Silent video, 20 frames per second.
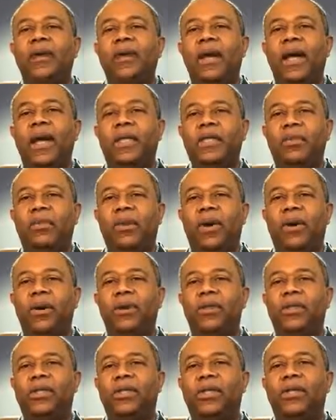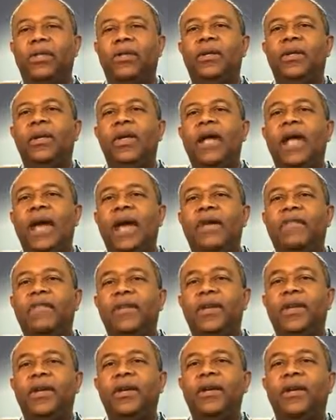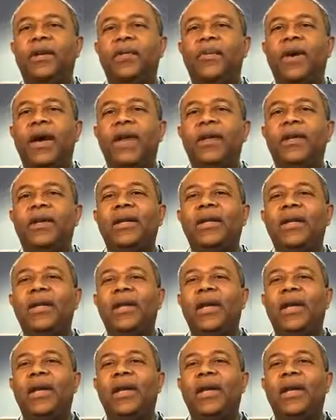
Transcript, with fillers: as opposed to having to hear about it